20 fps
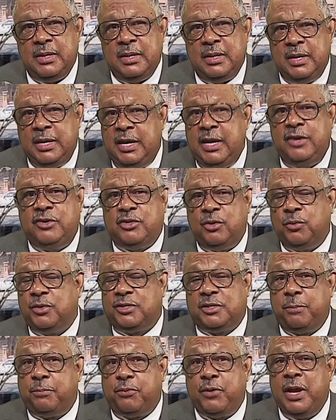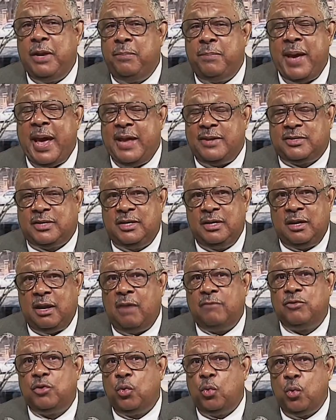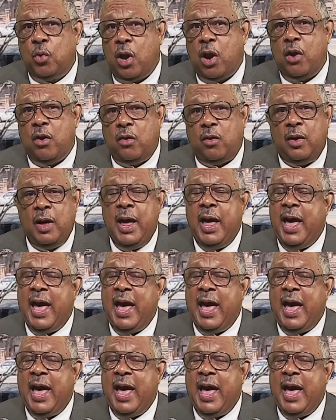Egypt was the breadbasket of the world.